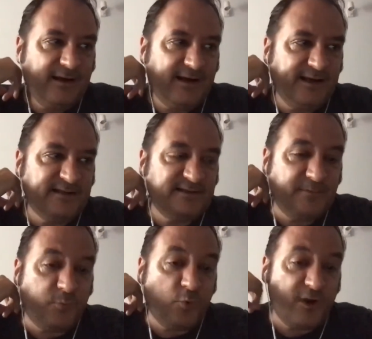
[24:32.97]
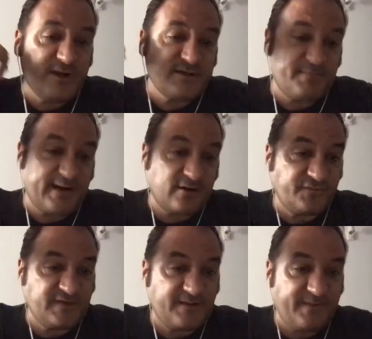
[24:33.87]
It's the poorest part
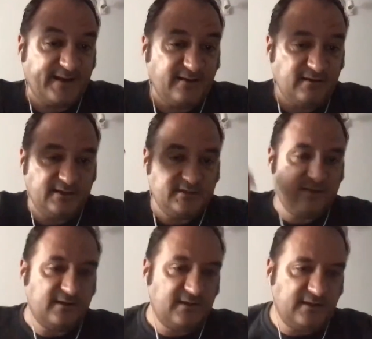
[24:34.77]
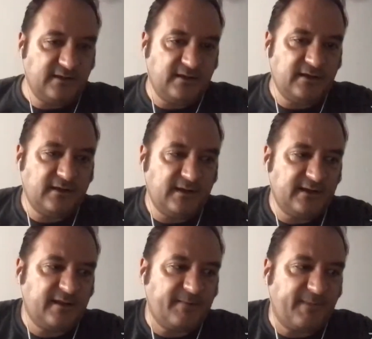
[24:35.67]
of Japan.
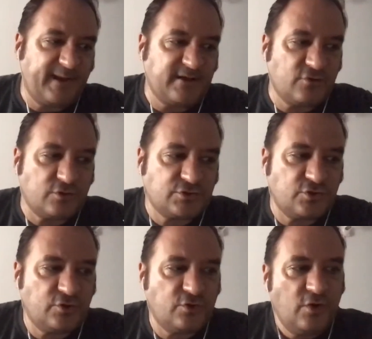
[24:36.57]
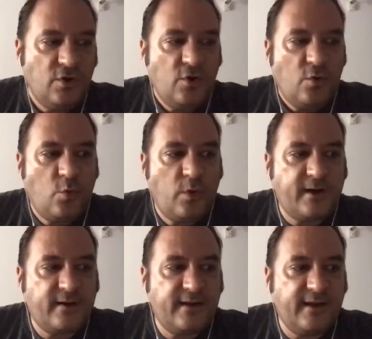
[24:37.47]
It's the place also
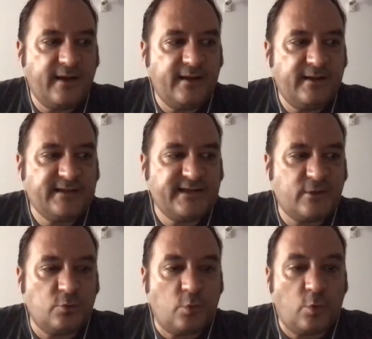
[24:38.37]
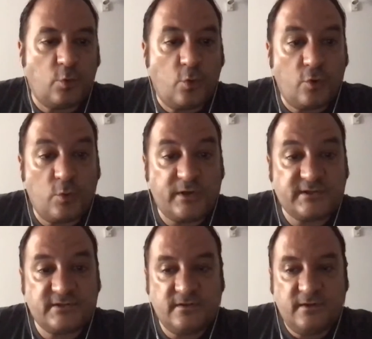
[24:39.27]
where the Second World War
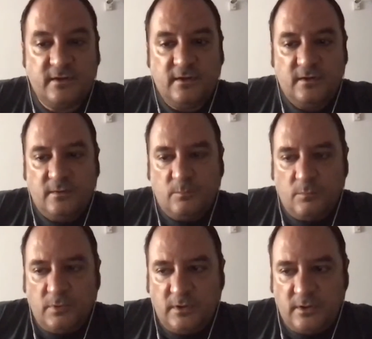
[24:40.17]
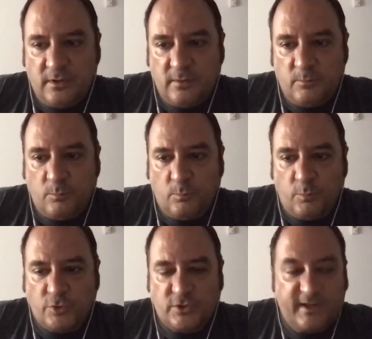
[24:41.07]
was
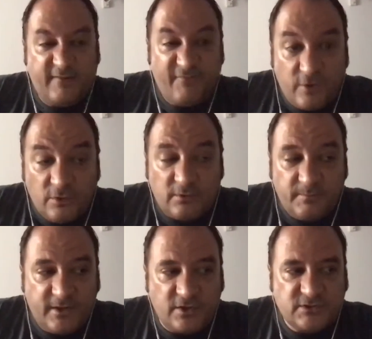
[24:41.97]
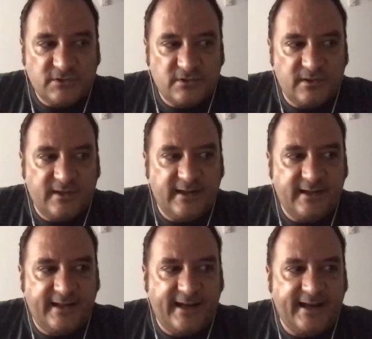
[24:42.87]
more difficult, because
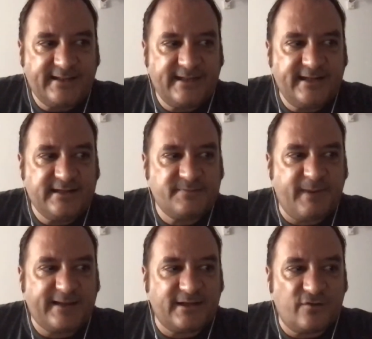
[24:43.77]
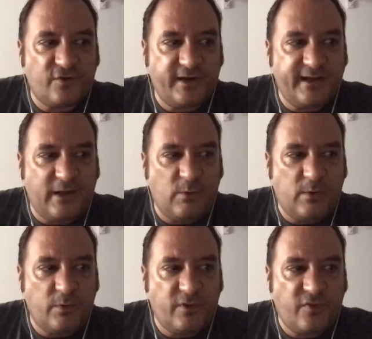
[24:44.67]
they had this Battle of
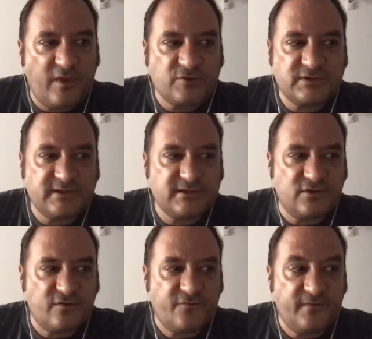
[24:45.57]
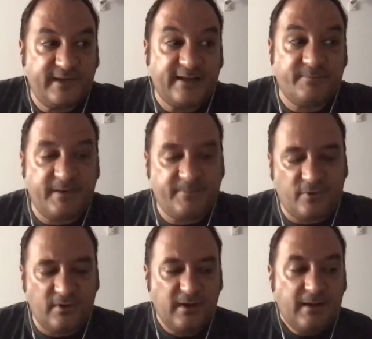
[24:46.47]
Okinawa with thousands of
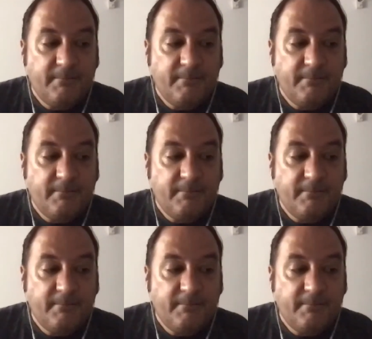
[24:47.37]
people.